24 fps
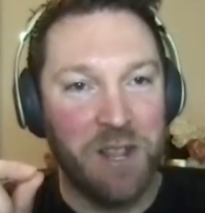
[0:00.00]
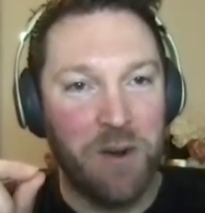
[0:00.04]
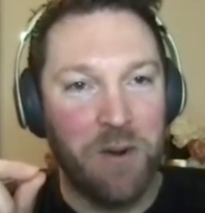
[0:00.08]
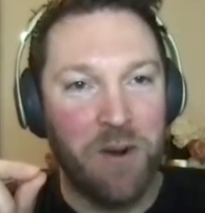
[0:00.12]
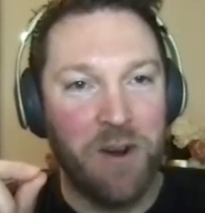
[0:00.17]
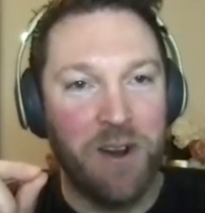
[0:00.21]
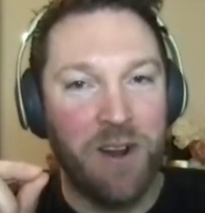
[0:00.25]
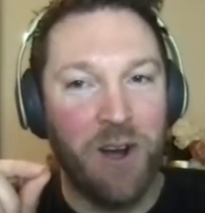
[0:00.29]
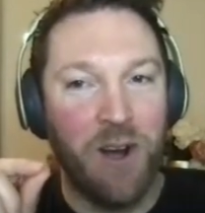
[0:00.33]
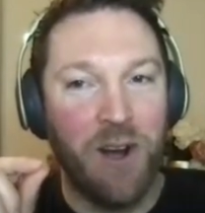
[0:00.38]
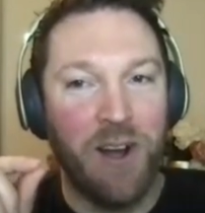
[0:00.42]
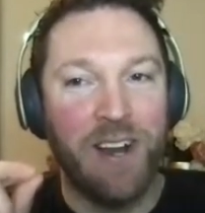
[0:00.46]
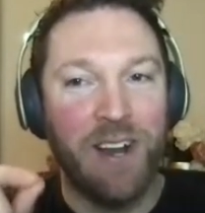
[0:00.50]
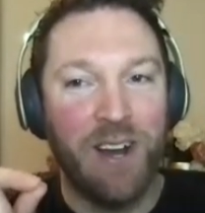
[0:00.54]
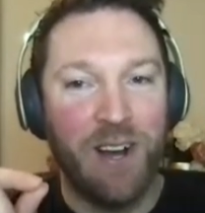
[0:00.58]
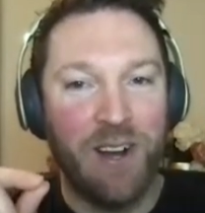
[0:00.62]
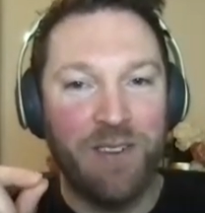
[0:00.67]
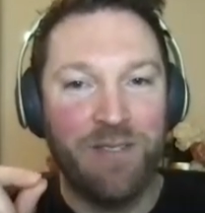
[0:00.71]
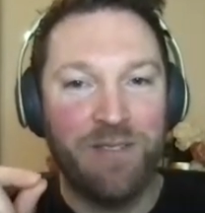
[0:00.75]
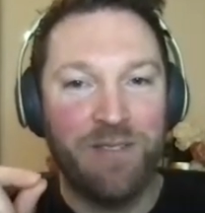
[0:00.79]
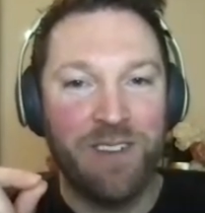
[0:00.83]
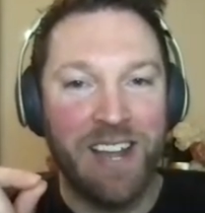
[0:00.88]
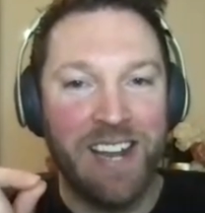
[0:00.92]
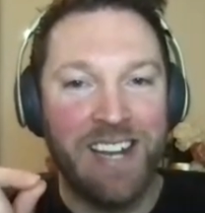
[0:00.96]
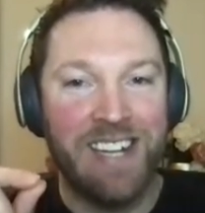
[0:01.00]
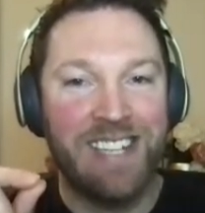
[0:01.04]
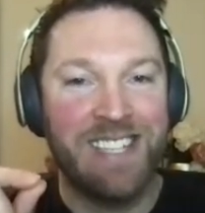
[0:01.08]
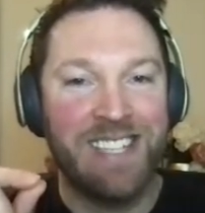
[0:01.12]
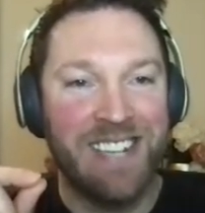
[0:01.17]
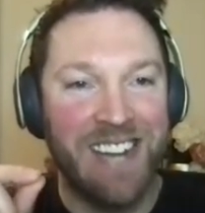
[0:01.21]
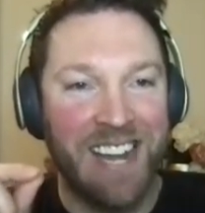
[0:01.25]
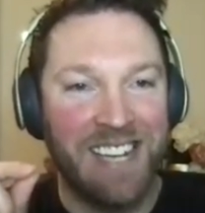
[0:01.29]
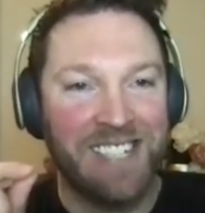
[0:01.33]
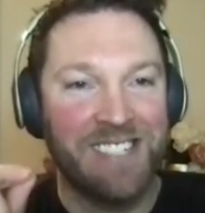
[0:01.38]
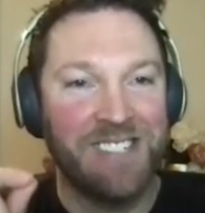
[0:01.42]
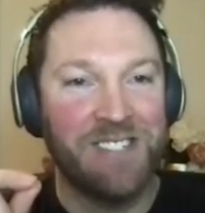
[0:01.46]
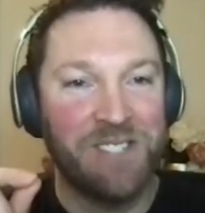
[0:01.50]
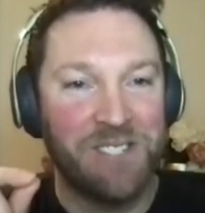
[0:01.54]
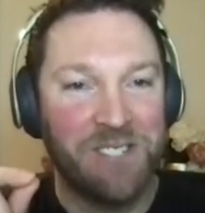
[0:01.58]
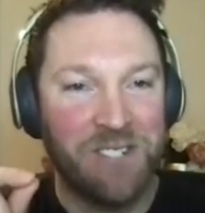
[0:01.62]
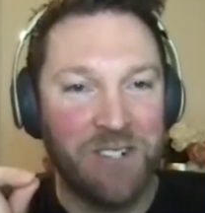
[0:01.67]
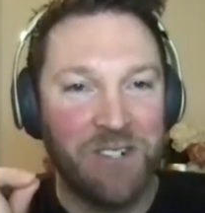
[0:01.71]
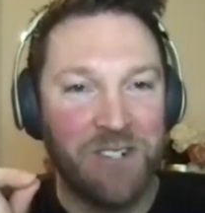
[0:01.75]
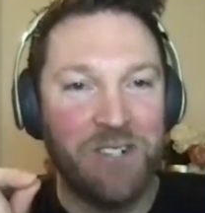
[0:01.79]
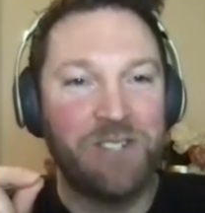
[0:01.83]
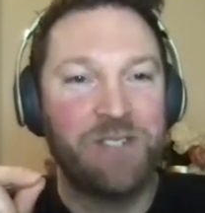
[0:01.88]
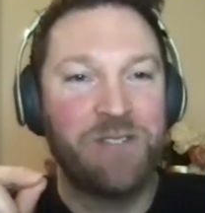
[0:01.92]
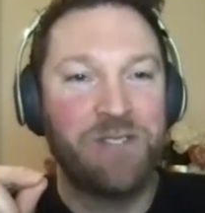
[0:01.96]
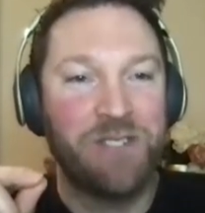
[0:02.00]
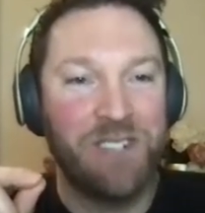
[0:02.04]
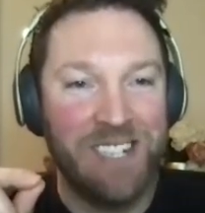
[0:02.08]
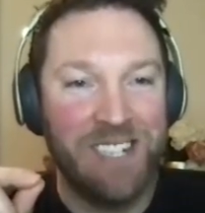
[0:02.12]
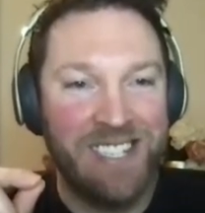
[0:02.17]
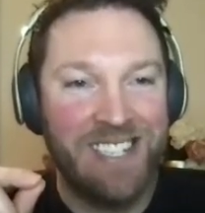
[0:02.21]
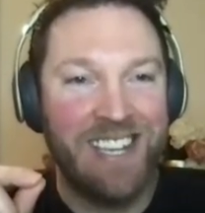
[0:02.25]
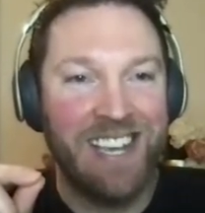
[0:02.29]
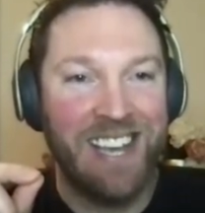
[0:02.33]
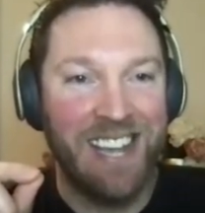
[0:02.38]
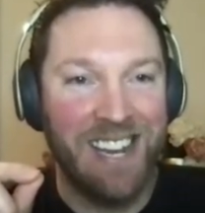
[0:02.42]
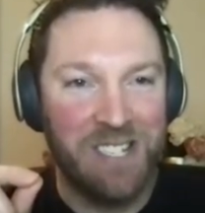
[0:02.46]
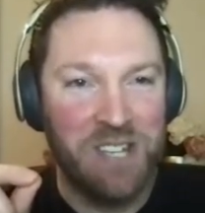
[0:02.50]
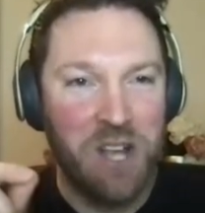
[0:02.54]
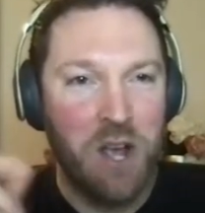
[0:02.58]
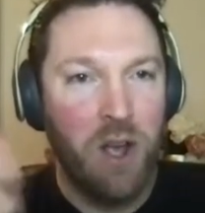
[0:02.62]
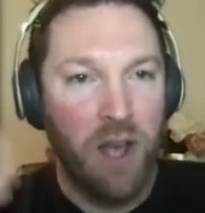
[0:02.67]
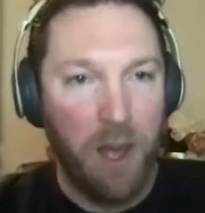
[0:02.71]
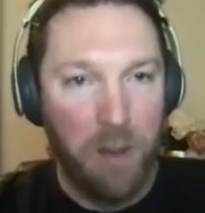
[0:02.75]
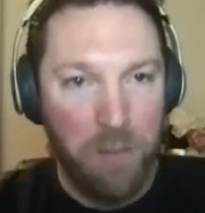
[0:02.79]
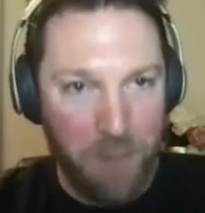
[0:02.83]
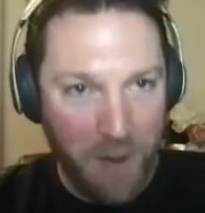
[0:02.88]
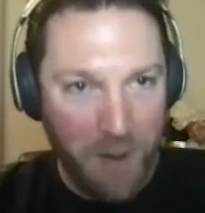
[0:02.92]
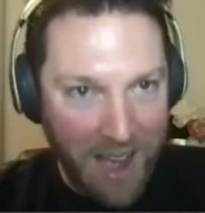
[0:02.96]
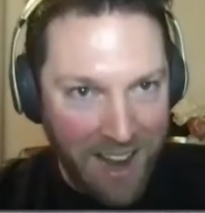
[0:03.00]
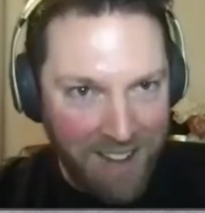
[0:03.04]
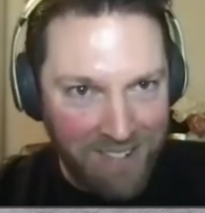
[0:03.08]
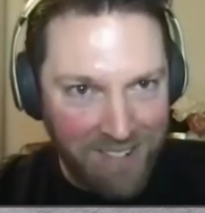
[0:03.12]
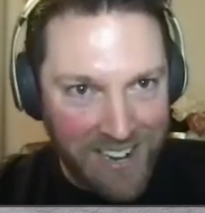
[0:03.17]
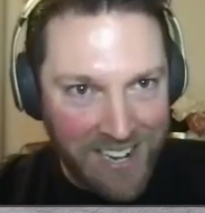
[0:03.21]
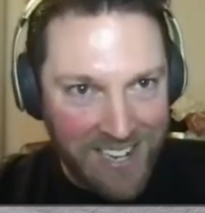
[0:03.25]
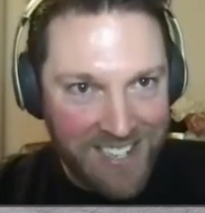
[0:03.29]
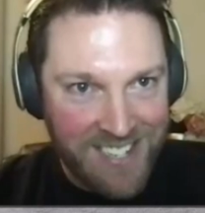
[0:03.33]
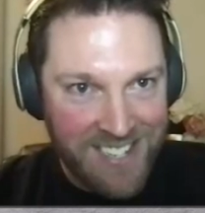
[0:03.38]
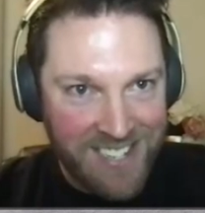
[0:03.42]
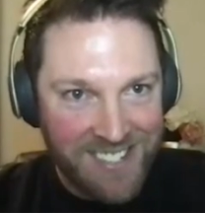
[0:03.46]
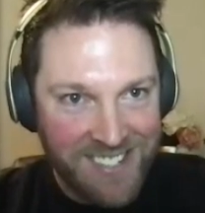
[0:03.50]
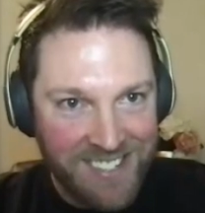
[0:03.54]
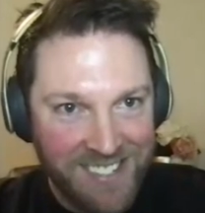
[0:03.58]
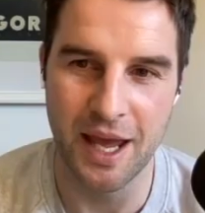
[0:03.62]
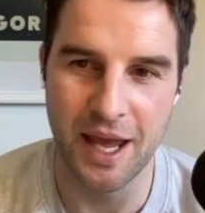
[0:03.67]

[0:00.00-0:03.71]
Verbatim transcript: that there were not enough international schools for his kids in Paris.